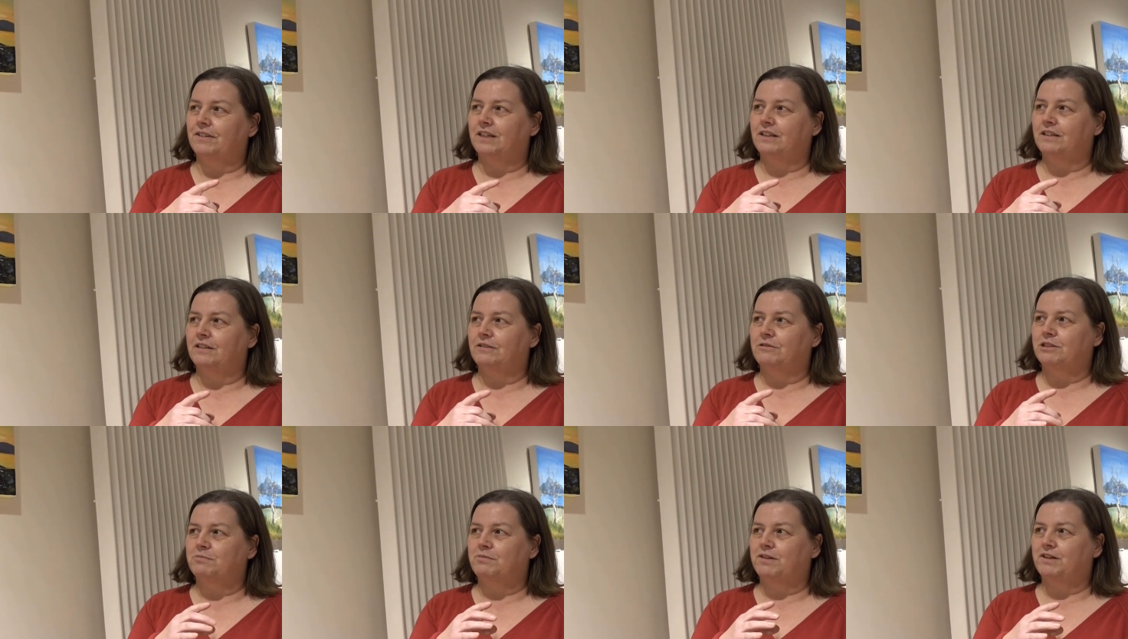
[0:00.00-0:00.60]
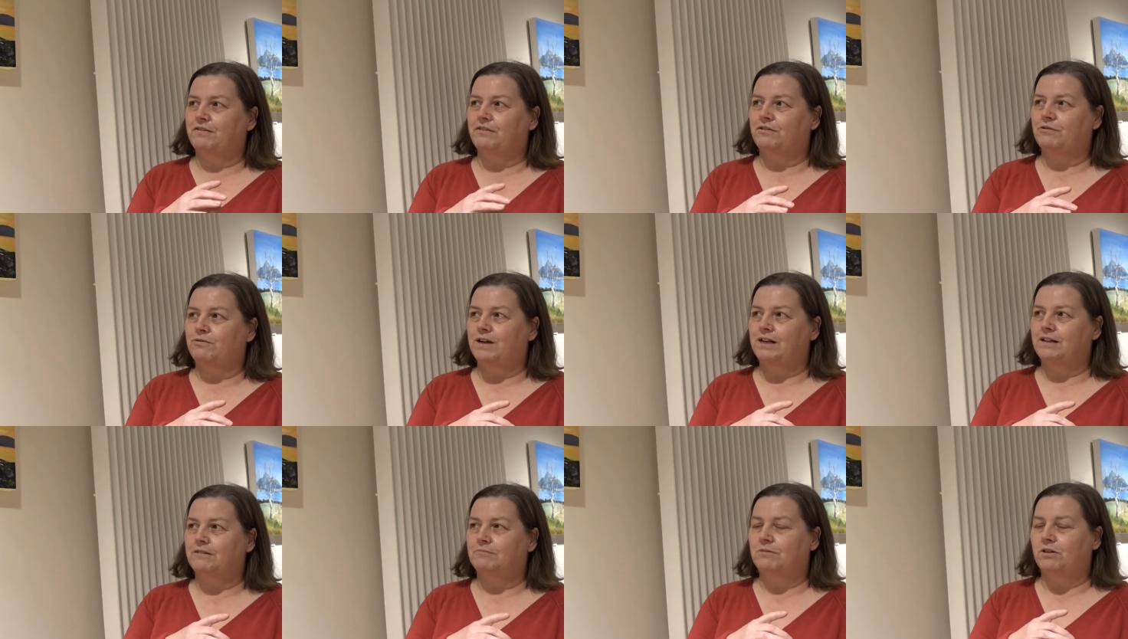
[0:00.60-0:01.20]
in Lewisburg for a
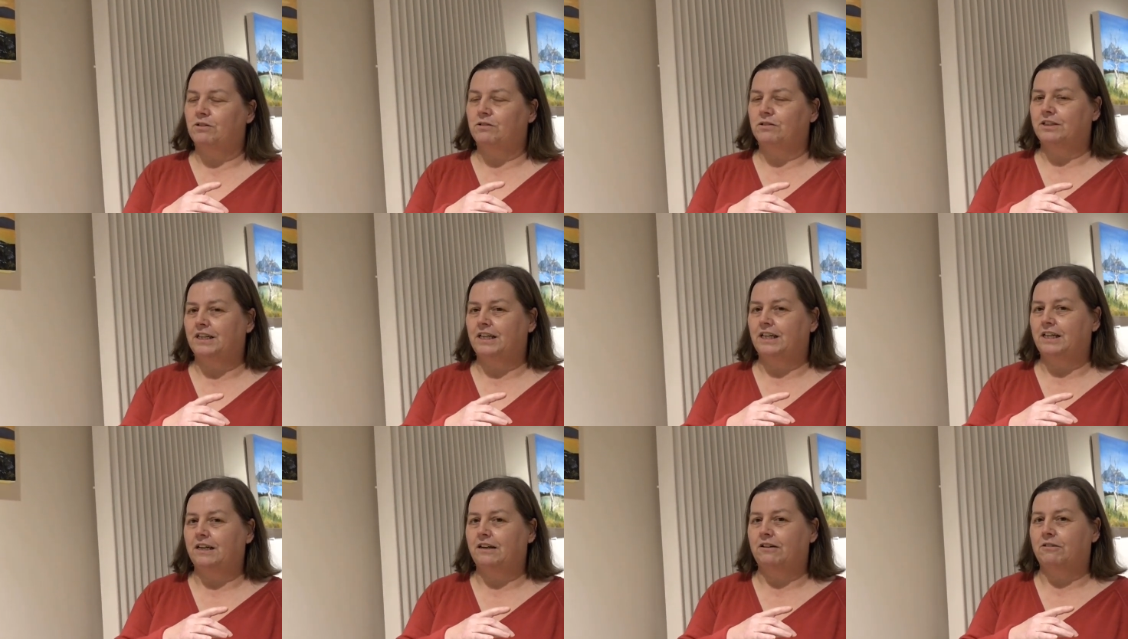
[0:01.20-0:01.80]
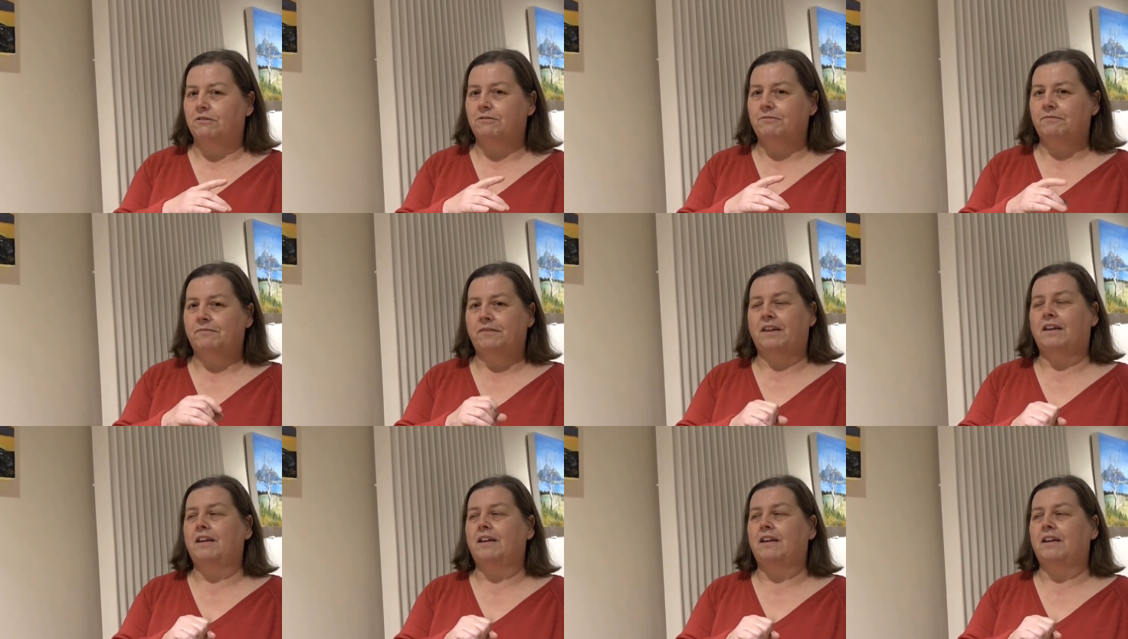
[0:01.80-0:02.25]
while, Maura Kehoe.